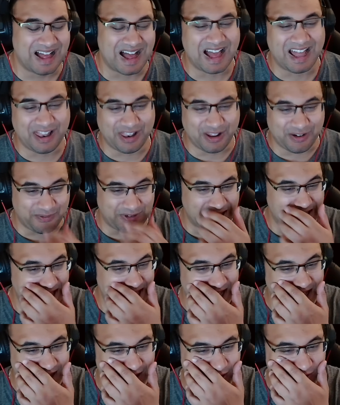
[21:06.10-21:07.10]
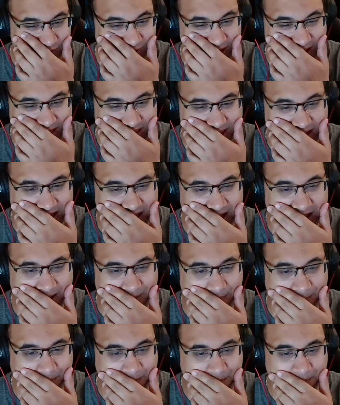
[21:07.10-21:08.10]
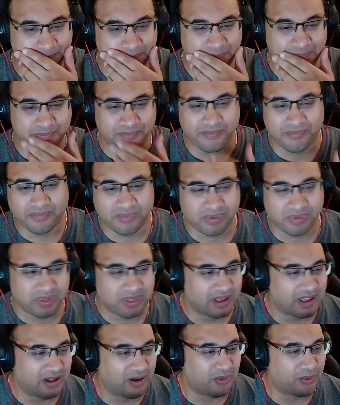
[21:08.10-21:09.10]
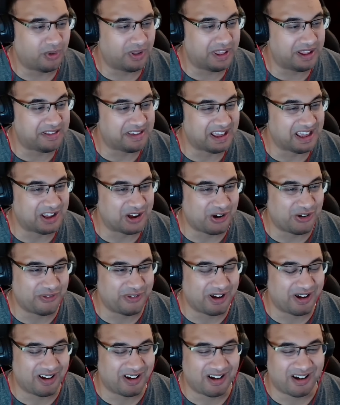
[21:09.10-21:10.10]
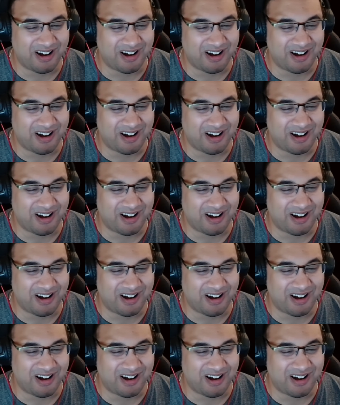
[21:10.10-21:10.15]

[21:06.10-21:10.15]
I love it. I love it uh, when they take over.